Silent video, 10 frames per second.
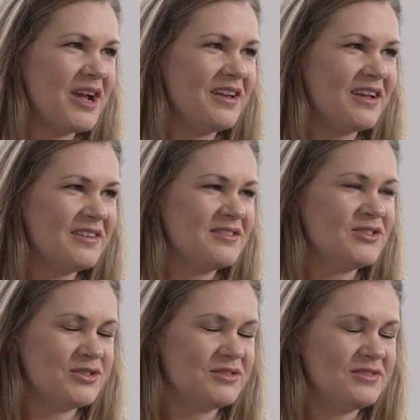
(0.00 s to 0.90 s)
and I
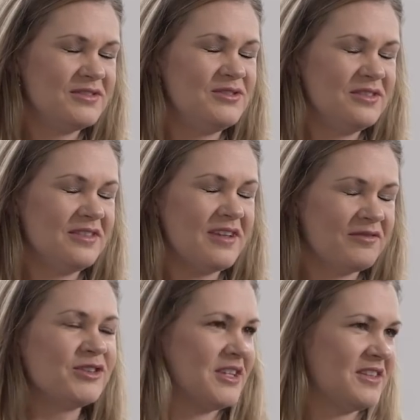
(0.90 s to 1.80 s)

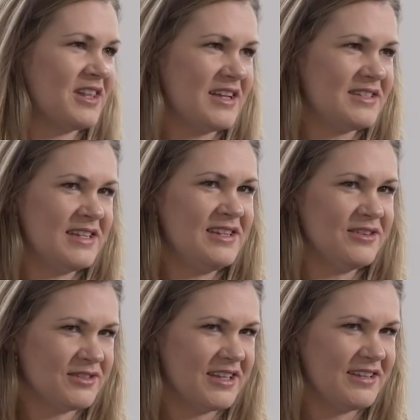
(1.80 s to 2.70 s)
have looked at the last 10
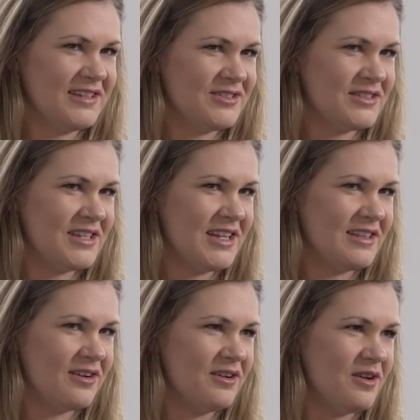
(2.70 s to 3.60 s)
years lately, just
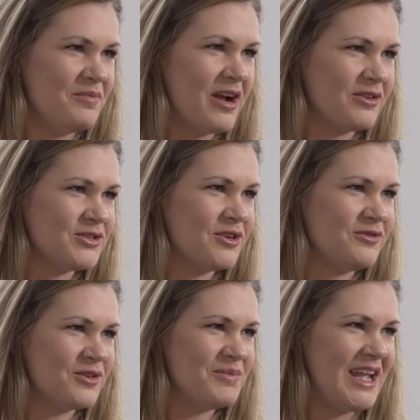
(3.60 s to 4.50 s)
hitting a, a
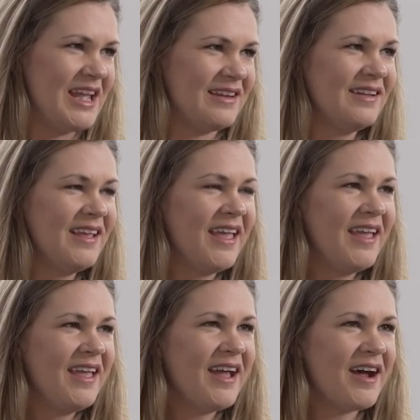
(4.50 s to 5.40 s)
milestone for me. And
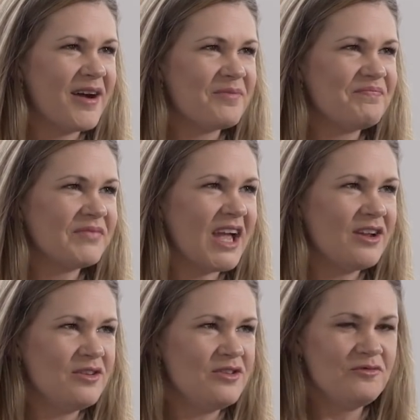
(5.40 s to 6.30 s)
um, I
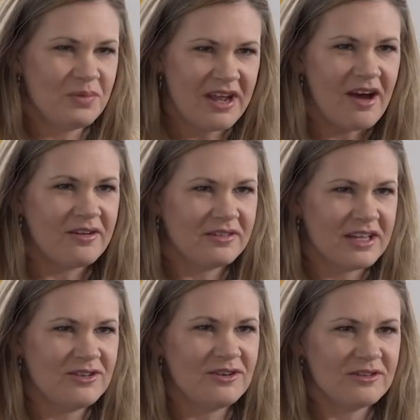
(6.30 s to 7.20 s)
know you've put out
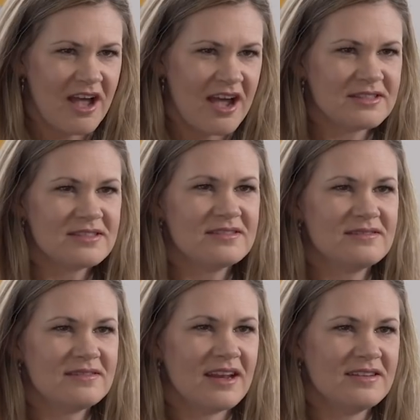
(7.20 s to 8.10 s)
like your last
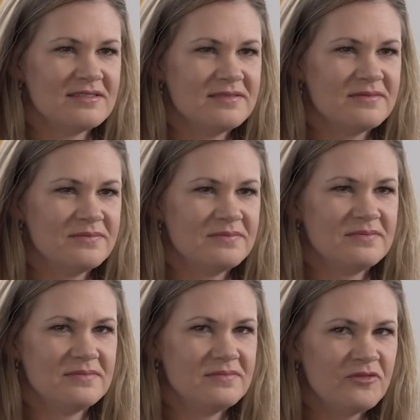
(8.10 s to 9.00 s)
kind of
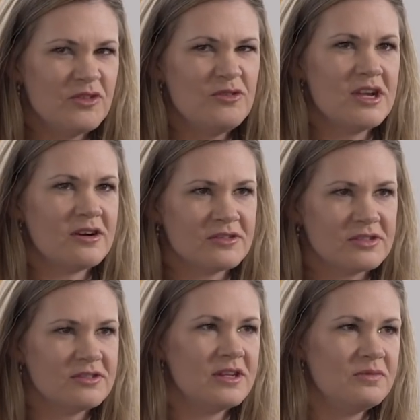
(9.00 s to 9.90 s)
few
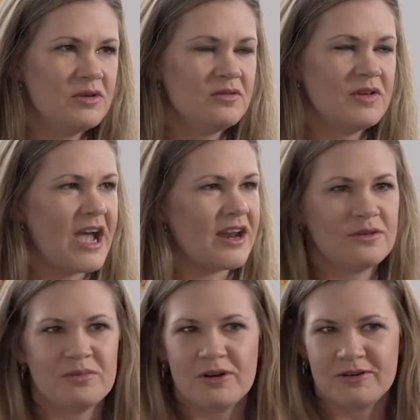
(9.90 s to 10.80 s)
years and, and, moving out
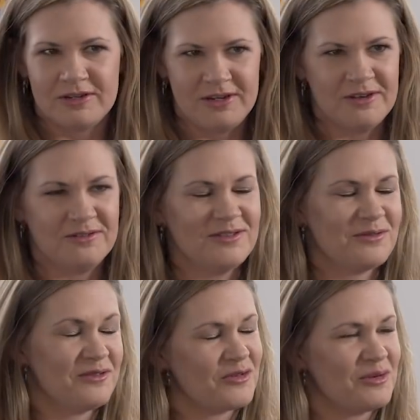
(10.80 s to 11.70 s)
of the broker, you know, the
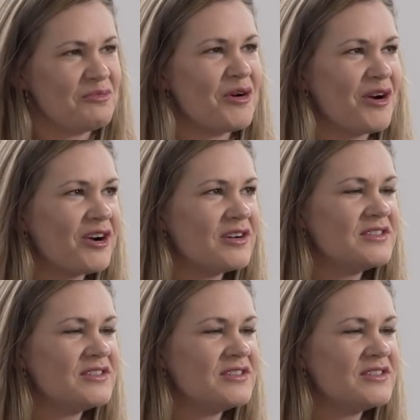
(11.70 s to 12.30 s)
yeah. reformed broker.